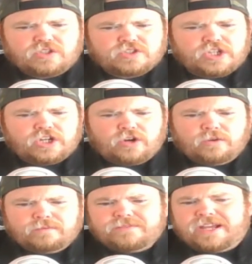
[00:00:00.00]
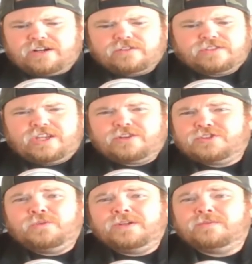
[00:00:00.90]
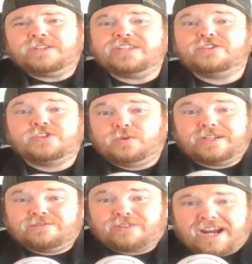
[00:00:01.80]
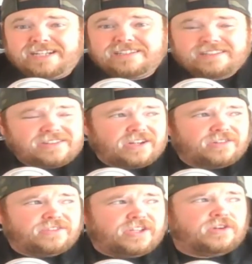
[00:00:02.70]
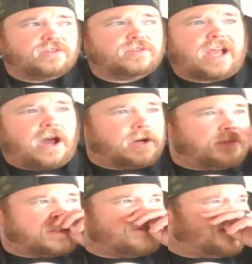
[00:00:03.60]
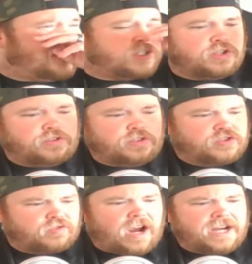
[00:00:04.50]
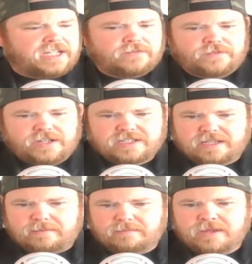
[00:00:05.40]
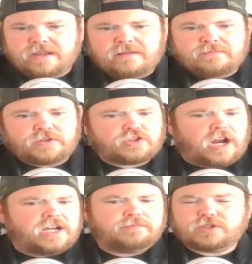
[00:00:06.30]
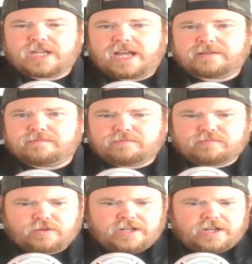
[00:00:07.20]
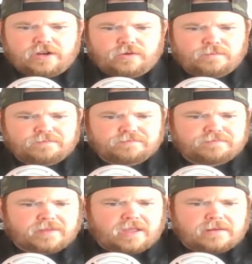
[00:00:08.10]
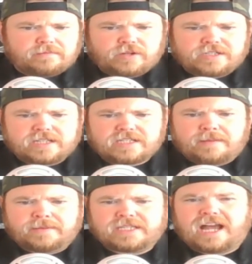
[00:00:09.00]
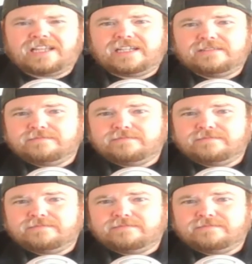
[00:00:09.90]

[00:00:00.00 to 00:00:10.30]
you know, they're doing what they're doing, right? They're out on this adventure. They're trying to convince him. They're trying to protect, Princess Amidala,